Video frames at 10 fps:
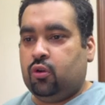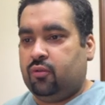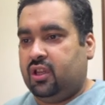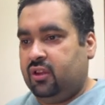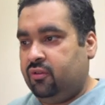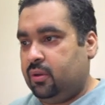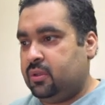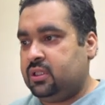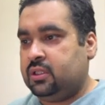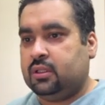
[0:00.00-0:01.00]
very
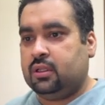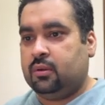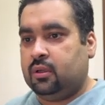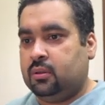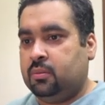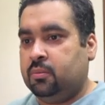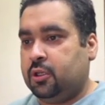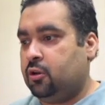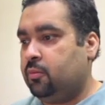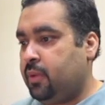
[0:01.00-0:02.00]
famous,
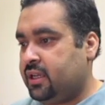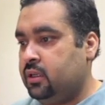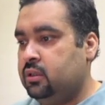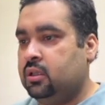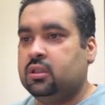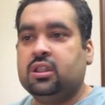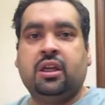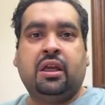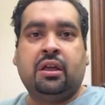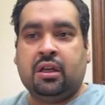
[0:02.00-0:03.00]
panel
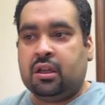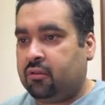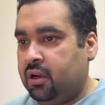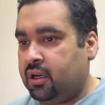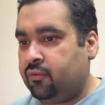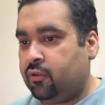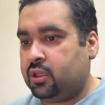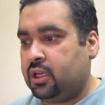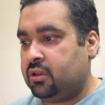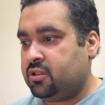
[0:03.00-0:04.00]
they created for
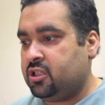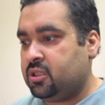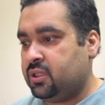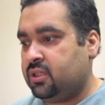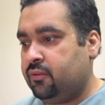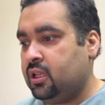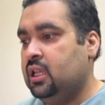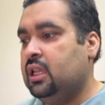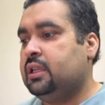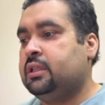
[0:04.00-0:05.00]
the industry specific.
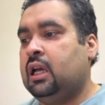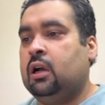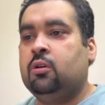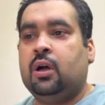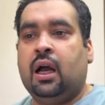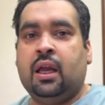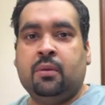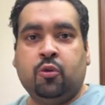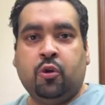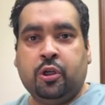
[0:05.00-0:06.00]
Now
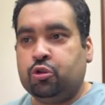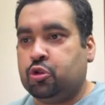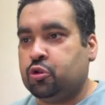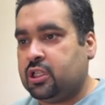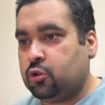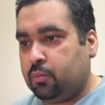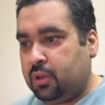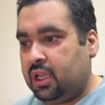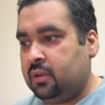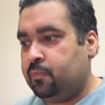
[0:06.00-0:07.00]
I'm going to choose a
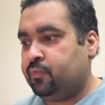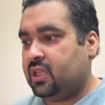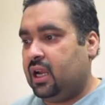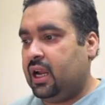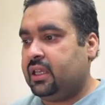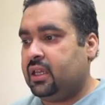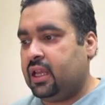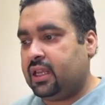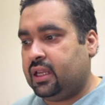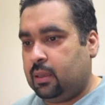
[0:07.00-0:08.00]
domain and then
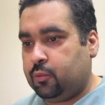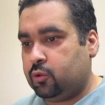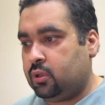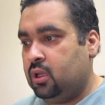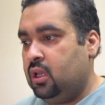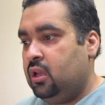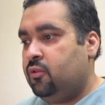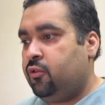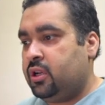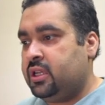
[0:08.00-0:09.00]
I can upload.
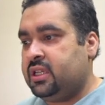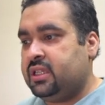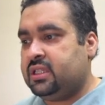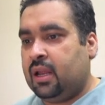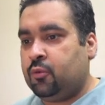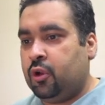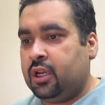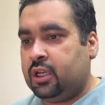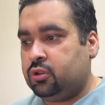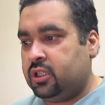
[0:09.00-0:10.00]
For instance, I'm
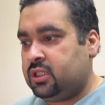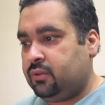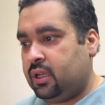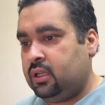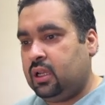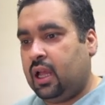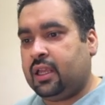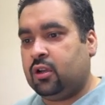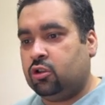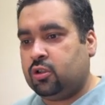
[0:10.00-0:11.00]
going into this one. I
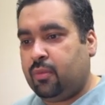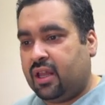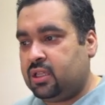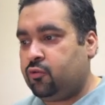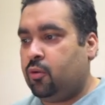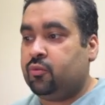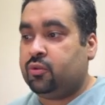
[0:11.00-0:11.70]
can also manage it from